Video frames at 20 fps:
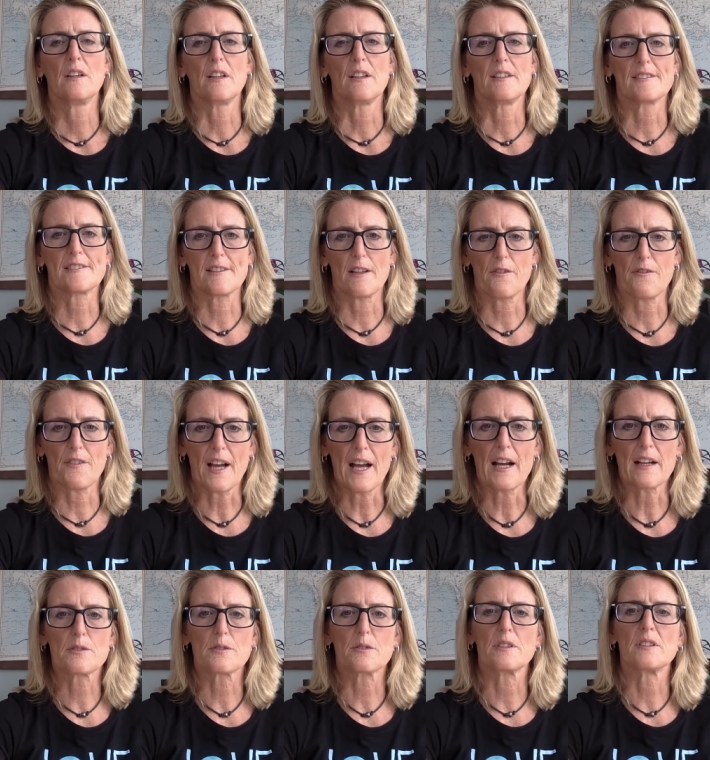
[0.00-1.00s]
and self
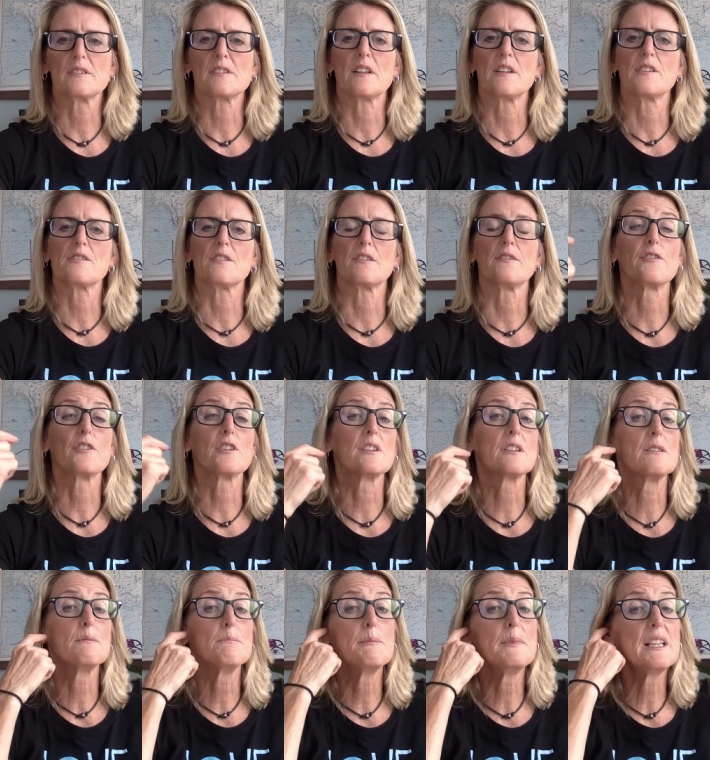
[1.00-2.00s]
actualization for
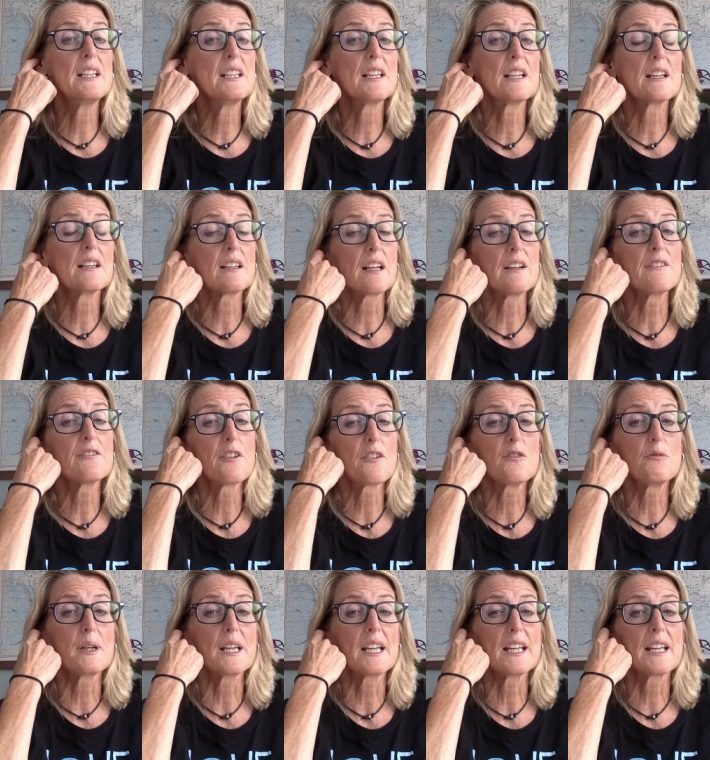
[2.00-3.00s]
meaning, life
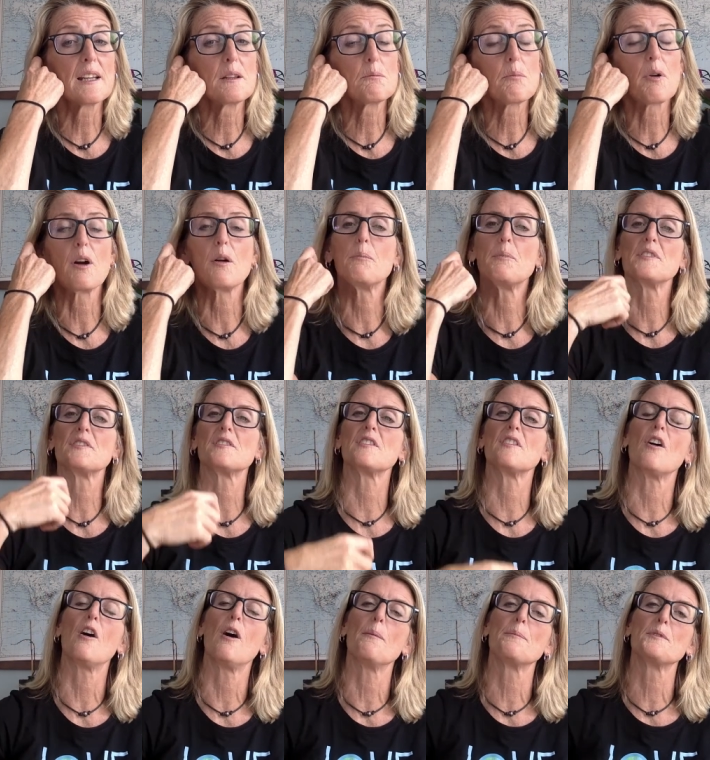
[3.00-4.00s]
of meaning and purpose and
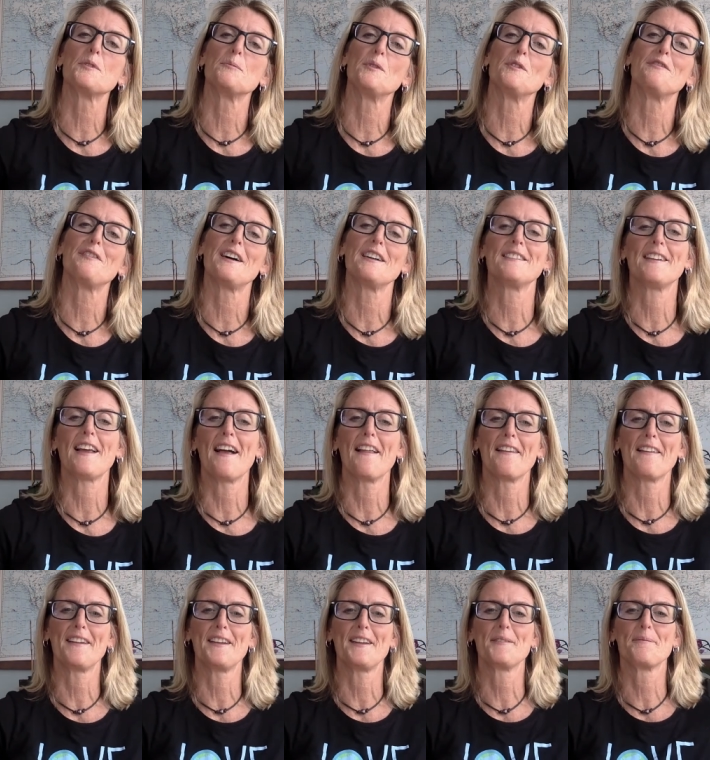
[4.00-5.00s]
optimal
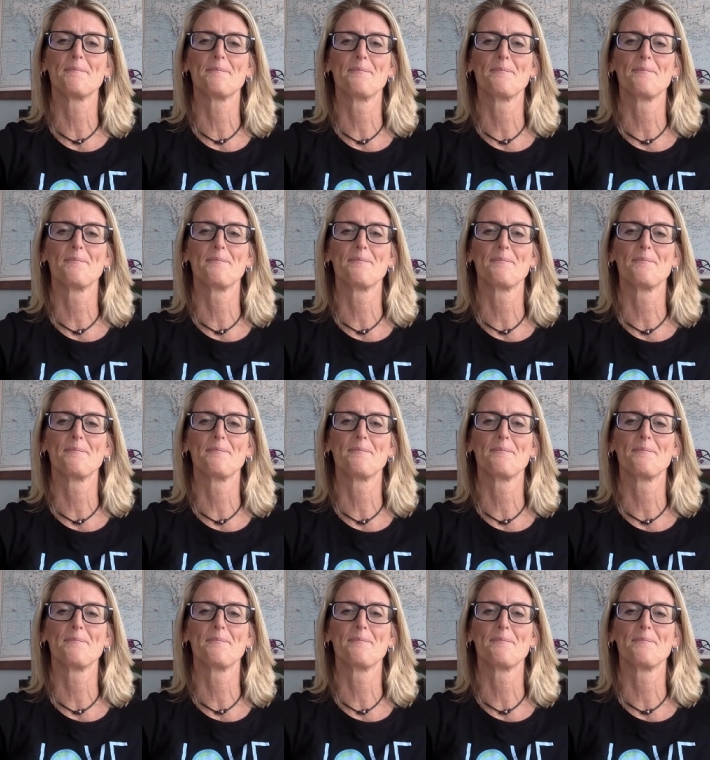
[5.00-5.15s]
vitality.